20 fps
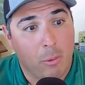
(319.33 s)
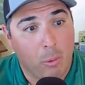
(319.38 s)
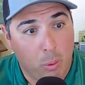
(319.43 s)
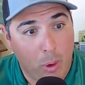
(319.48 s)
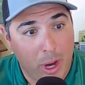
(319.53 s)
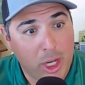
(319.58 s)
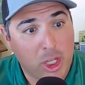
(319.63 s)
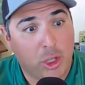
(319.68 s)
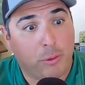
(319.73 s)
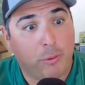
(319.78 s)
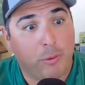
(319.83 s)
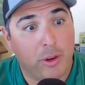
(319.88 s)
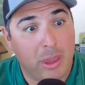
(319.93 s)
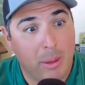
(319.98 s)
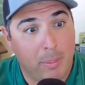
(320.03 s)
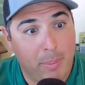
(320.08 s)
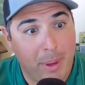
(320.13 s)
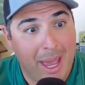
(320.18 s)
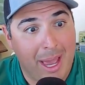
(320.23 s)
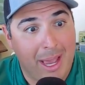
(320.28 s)
wish for
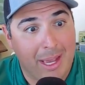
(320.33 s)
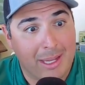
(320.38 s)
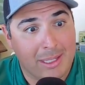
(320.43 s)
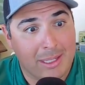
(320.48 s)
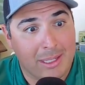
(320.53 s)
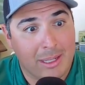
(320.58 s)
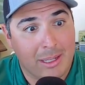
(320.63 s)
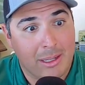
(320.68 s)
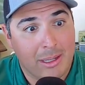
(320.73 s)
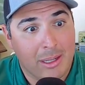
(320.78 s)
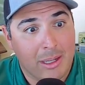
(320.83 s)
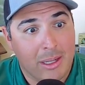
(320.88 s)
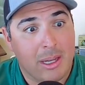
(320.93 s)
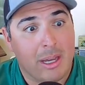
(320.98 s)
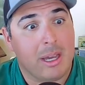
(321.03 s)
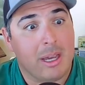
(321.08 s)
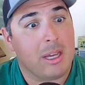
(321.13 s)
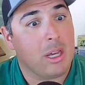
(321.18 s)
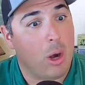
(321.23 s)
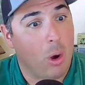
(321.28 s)
the best,
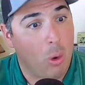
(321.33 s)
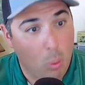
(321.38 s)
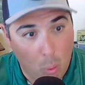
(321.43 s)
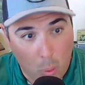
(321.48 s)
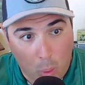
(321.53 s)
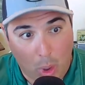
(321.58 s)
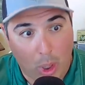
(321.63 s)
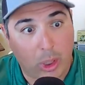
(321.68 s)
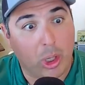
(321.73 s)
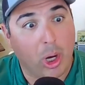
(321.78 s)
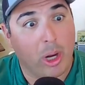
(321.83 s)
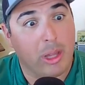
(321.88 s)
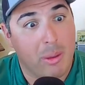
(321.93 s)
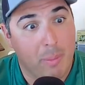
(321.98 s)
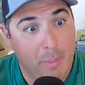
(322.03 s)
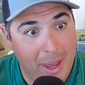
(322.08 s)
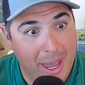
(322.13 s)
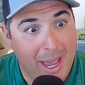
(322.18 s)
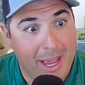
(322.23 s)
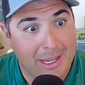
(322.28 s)
you know, work on
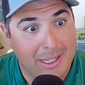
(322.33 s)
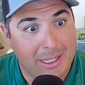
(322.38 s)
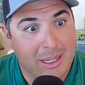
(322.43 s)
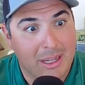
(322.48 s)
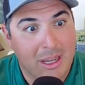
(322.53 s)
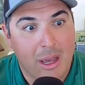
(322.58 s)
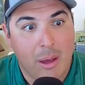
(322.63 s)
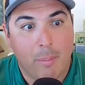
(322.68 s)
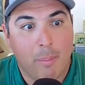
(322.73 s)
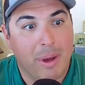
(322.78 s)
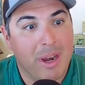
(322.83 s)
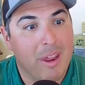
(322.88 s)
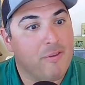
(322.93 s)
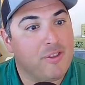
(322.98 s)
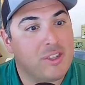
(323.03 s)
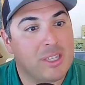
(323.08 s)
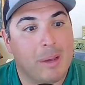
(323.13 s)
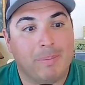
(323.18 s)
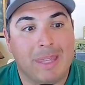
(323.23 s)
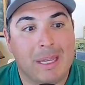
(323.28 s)
the mm-hmm. best. But
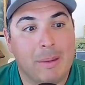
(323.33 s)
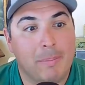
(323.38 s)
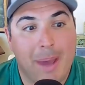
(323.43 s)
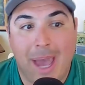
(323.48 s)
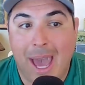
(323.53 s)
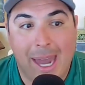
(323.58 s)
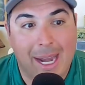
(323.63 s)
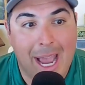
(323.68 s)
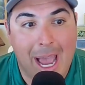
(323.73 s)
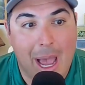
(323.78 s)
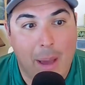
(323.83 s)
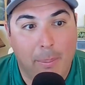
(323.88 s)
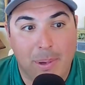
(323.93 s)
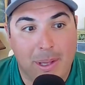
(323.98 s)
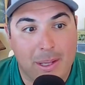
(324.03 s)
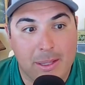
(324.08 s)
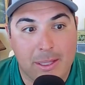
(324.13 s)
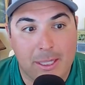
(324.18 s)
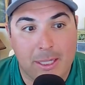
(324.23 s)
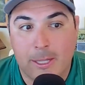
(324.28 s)
if something bad
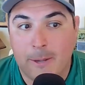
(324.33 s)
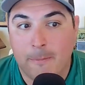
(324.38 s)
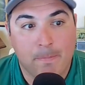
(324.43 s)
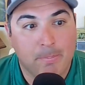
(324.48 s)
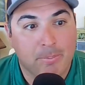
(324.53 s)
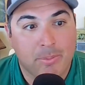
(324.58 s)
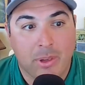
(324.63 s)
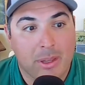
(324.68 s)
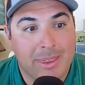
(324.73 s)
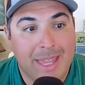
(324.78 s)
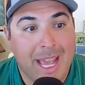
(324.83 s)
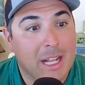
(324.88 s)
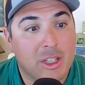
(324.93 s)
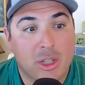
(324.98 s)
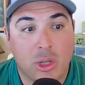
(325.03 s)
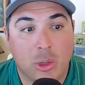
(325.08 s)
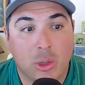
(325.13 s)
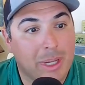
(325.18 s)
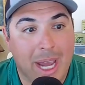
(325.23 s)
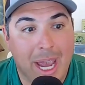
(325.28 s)
happens,
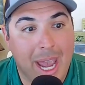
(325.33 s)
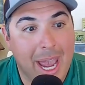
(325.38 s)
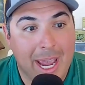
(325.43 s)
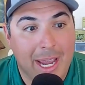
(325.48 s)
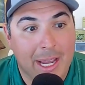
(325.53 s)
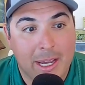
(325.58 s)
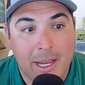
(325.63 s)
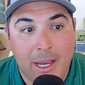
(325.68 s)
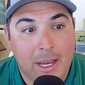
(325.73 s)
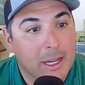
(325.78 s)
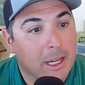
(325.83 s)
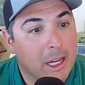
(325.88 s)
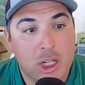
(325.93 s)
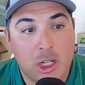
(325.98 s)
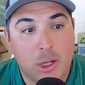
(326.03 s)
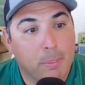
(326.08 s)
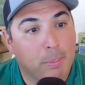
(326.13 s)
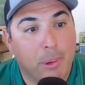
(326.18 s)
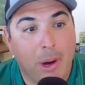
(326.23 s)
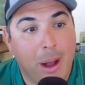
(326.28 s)
that's okay,
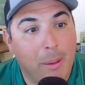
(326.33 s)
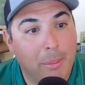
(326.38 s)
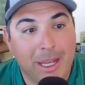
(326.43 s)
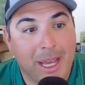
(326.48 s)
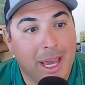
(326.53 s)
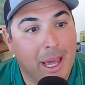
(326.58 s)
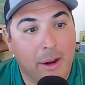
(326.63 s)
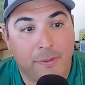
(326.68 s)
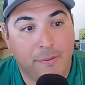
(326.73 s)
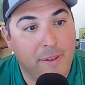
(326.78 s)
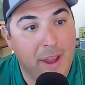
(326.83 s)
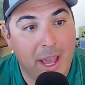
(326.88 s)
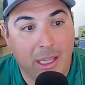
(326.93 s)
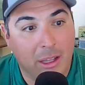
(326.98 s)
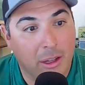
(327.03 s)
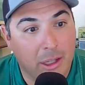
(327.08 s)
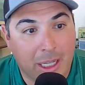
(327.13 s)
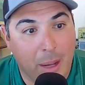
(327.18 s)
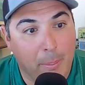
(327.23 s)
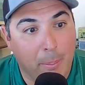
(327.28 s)
because you probably got to
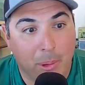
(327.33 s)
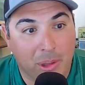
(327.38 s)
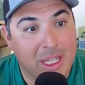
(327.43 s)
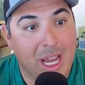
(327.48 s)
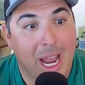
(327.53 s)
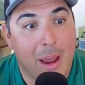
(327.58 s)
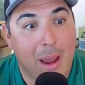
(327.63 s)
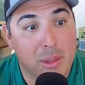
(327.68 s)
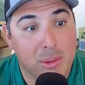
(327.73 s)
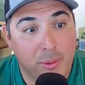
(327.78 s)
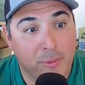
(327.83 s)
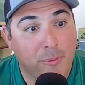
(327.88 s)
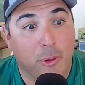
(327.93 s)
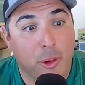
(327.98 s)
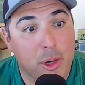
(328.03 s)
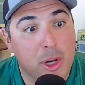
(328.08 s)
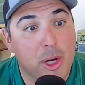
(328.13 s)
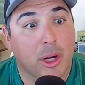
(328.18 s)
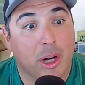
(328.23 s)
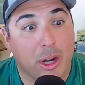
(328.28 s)
fail a couple times
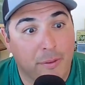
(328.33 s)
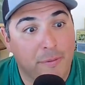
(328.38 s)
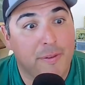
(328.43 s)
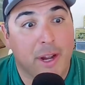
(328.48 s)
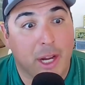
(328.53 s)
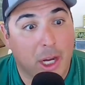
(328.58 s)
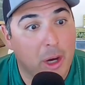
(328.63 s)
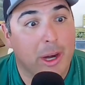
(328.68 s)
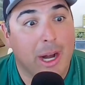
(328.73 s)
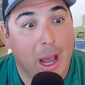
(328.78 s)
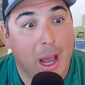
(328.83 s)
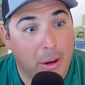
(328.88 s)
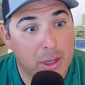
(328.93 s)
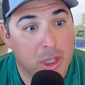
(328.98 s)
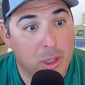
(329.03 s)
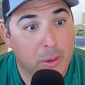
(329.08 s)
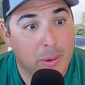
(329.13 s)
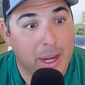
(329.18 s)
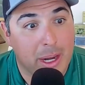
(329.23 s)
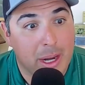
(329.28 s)
before you're going to figure it out
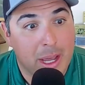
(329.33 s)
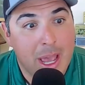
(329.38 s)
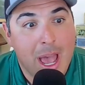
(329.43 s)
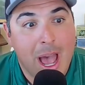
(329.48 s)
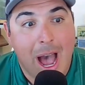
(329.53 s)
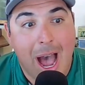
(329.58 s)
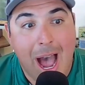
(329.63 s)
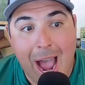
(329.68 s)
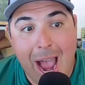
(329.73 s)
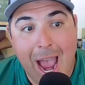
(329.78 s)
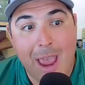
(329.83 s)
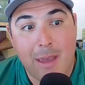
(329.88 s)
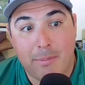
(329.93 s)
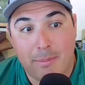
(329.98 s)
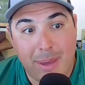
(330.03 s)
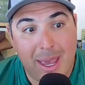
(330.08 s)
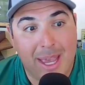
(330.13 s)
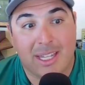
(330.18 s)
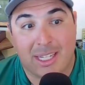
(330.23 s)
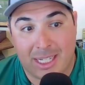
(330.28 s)
and do it. I
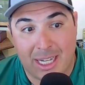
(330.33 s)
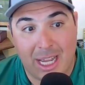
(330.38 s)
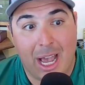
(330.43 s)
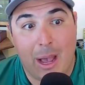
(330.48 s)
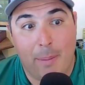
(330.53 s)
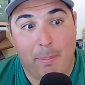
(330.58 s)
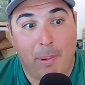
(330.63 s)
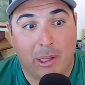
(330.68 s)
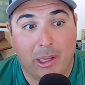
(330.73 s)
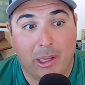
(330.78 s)
messed up